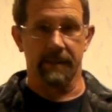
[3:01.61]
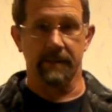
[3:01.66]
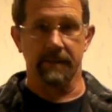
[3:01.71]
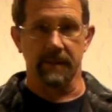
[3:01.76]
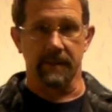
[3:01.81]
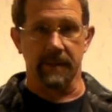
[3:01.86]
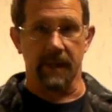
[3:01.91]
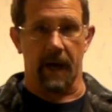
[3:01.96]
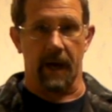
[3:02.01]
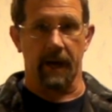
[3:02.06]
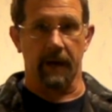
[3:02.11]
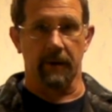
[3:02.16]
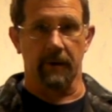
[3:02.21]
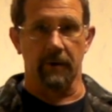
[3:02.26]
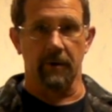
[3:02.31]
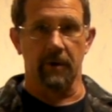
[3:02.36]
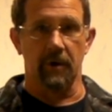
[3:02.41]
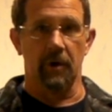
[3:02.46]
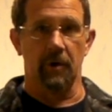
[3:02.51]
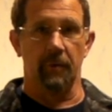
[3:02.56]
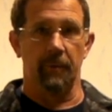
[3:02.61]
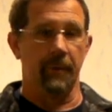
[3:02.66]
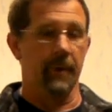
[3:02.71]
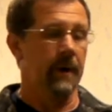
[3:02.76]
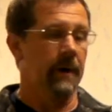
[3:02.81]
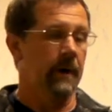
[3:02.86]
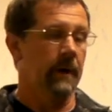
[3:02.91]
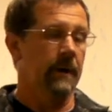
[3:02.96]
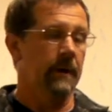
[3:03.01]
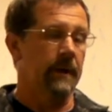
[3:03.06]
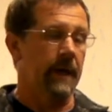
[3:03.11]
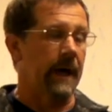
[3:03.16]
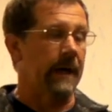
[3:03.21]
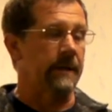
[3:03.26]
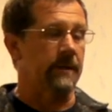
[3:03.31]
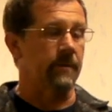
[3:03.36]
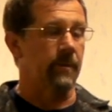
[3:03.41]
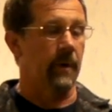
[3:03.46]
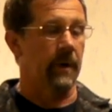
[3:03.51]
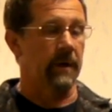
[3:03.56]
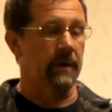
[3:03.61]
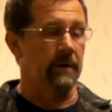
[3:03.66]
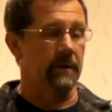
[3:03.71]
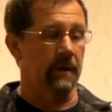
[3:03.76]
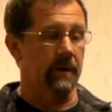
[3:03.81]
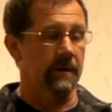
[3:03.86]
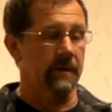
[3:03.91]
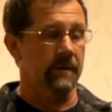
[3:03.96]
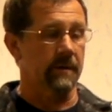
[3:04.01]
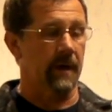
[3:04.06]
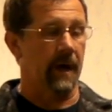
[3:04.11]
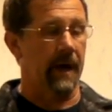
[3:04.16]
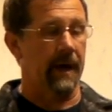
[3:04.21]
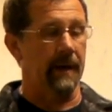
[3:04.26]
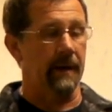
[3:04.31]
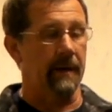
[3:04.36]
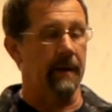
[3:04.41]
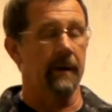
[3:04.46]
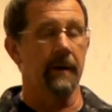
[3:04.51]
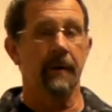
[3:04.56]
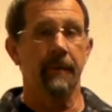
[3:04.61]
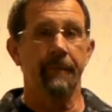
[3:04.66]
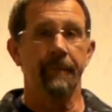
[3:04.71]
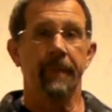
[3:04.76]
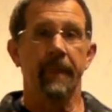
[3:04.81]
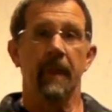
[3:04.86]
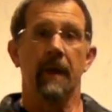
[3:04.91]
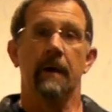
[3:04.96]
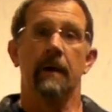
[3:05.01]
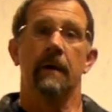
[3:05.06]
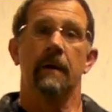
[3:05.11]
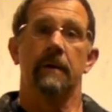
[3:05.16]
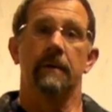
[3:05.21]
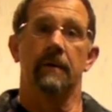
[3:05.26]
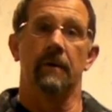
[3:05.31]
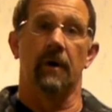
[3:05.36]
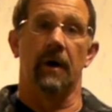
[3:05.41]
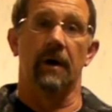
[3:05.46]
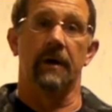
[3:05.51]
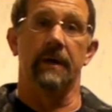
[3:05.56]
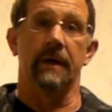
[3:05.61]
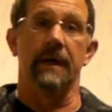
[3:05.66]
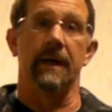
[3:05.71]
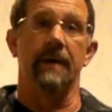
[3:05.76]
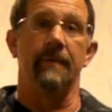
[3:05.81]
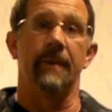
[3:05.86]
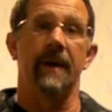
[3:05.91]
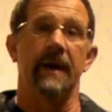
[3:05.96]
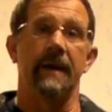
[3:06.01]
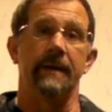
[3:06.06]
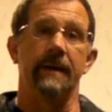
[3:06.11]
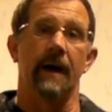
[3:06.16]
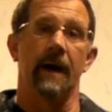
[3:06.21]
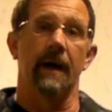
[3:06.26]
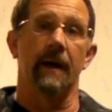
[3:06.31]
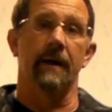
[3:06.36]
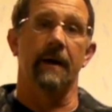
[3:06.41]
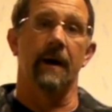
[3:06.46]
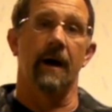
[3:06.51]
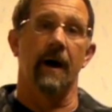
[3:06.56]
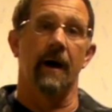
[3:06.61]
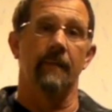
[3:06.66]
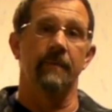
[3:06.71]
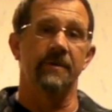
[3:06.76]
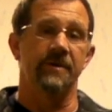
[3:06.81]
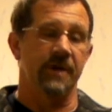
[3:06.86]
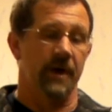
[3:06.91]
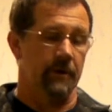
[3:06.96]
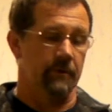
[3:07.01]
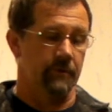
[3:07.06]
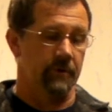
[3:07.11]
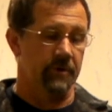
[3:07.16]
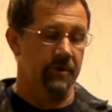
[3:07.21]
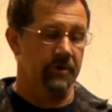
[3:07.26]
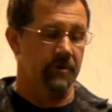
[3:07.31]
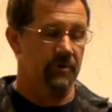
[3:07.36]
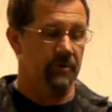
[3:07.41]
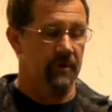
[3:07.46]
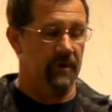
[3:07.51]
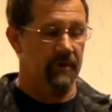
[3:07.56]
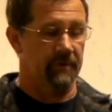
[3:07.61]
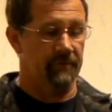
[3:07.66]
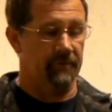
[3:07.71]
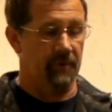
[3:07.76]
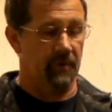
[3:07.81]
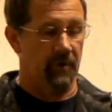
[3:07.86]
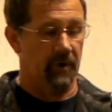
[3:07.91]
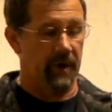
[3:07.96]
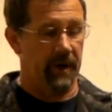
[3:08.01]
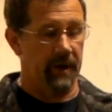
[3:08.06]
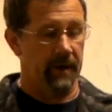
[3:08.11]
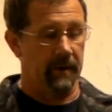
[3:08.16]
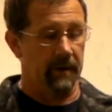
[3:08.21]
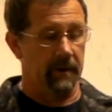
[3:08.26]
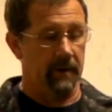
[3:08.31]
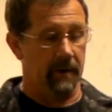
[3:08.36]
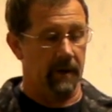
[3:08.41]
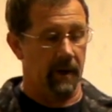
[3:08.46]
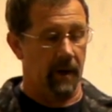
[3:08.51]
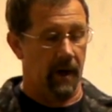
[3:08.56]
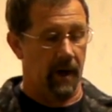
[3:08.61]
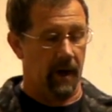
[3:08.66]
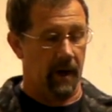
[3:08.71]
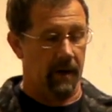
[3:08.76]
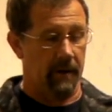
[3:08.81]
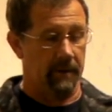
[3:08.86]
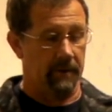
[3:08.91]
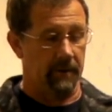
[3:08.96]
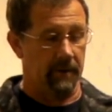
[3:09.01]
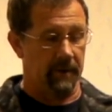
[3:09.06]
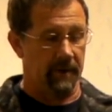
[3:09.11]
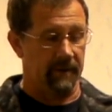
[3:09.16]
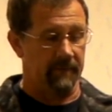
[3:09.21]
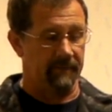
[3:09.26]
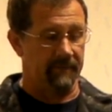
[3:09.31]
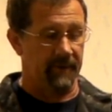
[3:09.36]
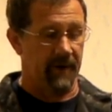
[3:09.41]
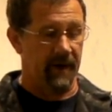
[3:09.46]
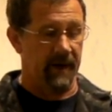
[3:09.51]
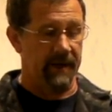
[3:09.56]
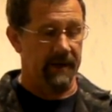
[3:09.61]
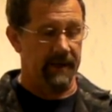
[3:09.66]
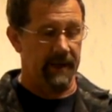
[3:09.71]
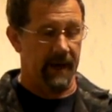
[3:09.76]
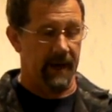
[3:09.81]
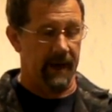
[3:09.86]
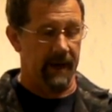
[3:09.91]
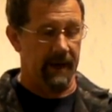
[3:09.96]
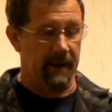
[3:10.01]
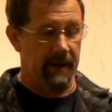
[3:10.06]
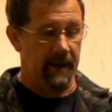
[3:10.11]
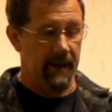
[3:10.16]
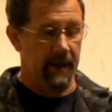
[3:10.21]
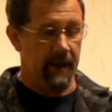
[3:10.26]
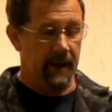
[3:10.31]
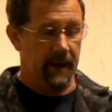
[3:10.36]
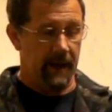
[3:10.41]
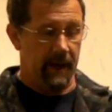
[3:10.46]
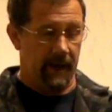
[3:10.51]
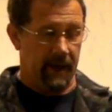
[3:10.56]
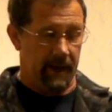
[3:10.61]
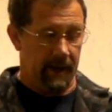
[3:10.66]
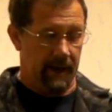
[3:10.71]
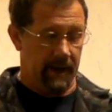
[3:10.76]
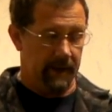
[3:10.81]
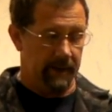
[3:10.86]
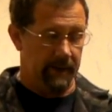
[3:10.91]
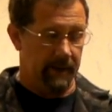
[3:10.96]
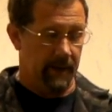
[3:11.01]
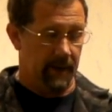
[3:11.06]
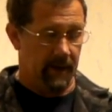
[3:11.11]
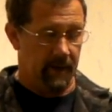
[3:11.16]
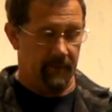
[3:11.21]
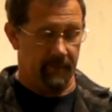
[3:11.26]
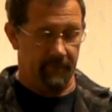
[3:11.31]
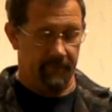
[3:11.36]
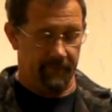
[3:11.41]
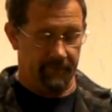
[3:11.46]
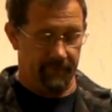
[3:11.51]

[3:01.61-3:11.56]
the TigerLoop. That's what it looks like on eBay.com, General Store of Floyd. You can find that, and I